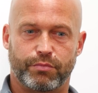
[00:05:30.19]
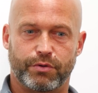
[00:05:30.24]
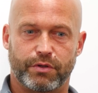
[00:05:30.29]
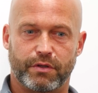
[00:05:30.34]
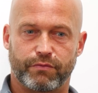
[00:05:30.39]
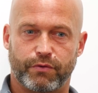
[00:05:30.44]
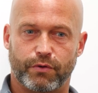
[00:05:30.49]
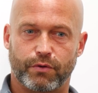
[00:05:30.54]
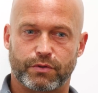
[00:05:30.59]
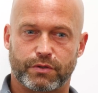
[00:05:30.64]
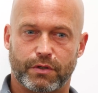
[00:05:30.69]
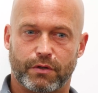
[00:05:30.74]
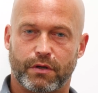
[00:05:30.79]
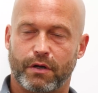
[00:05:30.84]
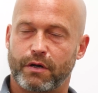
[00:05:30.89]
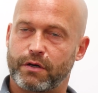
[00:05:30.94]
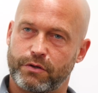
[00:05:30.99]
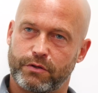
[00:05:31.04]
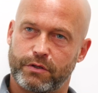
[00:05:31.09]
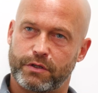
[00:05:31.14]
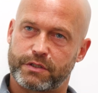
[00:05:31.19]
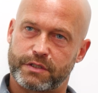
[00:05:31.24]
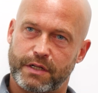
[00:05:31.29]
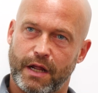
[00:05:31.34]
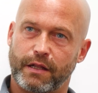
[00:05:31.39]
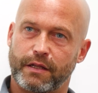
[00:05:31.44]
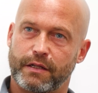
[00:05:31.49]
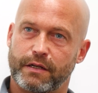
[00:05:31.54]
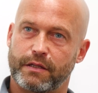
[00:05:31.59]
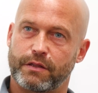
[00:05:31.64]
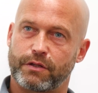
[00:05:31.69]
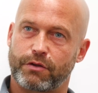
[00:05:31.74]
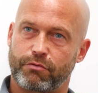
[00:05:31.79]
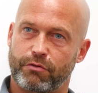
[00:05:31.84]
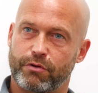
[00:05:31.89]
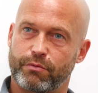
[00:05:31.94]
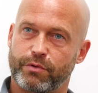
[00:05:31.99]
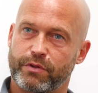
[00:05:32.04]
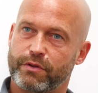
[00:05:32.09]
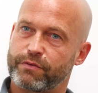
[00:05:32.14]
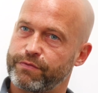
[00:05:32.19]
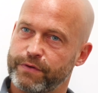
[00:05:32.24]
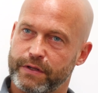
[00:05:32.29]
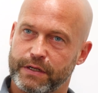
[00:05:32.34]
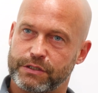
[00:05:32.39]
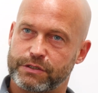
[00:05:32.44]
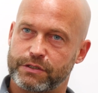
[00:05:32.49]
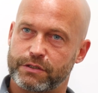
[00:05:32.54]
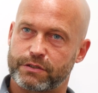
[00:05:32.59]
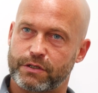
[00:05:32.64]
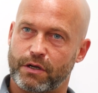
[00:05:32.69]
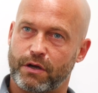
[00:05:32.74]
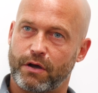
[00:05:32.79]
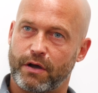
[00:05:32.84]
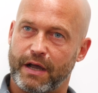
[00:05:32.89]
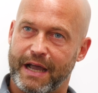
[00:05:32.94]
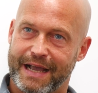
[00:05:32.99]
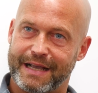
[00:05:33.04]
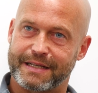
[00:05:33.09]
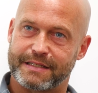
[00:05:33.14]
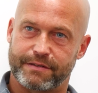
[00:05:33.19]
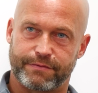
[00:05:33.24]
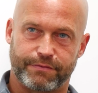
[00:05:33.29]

But you've also got an understanding in the group that the finishers are as,